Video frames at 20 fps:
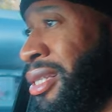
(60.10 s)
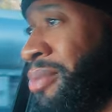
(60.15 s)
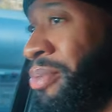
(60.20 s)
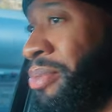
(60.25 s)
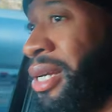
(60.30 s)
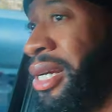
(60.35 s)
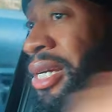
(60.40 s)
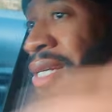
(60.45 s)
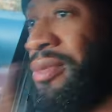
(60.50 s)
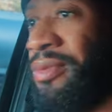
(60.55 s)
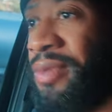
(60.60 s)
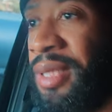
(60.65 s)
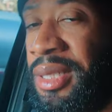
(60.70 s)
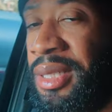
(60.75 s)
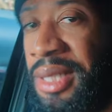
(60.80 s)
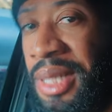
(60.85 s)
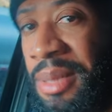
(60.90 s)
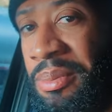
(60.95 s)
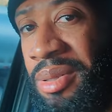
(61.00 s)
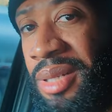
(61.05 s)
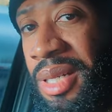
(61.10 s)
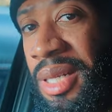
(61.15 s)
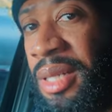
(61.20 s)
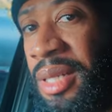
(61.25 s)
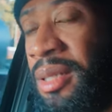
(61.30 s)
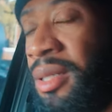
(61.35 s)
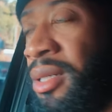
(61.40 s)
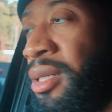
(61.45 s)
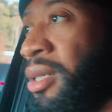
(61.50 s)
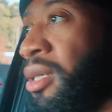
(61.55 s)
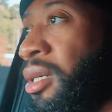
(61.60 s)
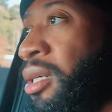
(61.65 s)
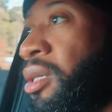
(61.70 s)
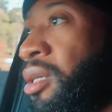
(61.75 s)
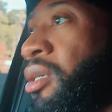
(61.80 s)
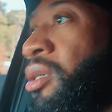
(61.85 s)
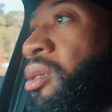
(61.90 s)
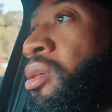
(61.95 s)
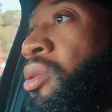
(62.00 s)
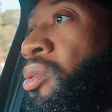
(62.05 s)
this play, to run that play.
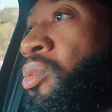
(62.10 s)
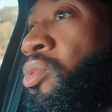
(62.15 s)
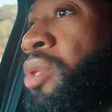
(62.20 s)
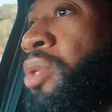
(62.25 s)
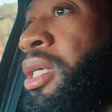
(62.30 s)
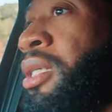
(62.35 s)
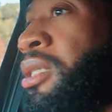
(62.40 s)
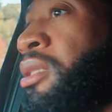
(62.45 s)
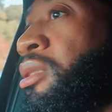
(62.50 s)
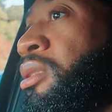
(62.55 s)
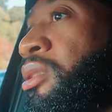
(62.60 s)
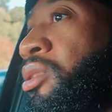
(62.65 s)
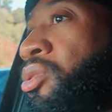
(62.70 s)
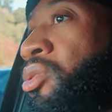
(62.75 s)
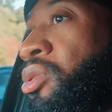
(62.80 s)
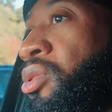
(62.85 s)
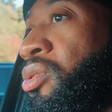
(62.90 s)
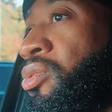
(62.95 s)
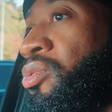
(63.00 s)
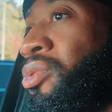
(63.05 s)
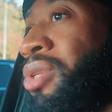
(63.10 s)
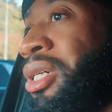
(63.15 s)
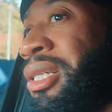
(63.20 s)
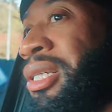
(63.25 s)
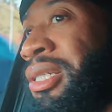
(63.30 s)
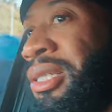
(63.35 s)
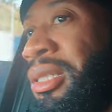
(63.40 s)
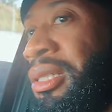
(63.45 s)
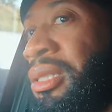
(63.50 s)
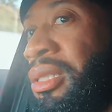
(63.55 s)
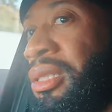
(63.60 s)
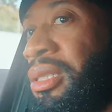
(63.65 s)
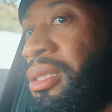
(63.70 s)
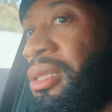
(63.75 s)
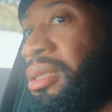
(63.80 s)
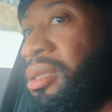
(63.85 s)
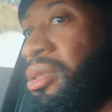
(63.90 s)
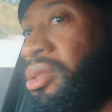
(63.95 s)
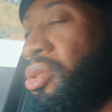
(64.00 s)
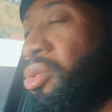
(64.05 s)
When you could really
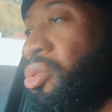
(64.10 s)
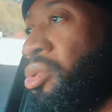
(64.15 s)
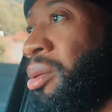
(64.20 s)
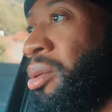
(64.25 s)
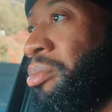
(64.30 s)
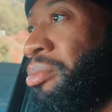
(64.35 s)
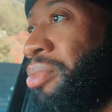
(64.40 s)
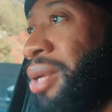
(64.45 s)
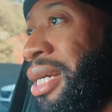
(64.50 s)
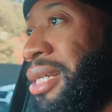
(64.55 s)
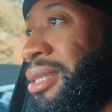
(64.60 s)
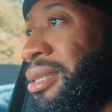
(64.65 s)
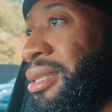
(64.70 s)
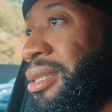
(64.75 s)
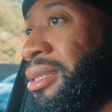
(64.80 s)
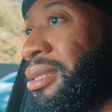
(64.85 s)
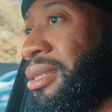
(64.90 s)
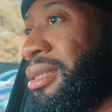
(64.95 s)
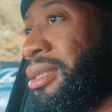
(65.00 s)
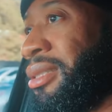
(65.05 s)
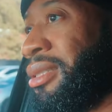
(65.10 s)
just do the basics